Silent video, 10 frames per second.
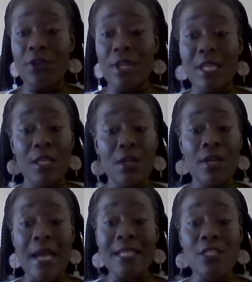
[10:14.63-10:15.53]
If you're
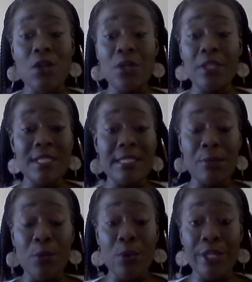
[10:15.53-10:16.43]
here, I totally
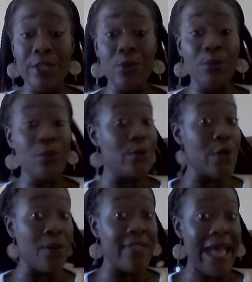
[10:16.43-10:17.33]
support you. You
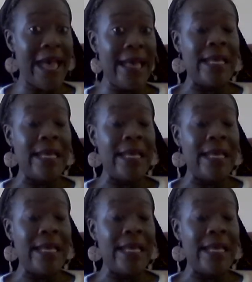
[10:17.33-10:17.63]
know that.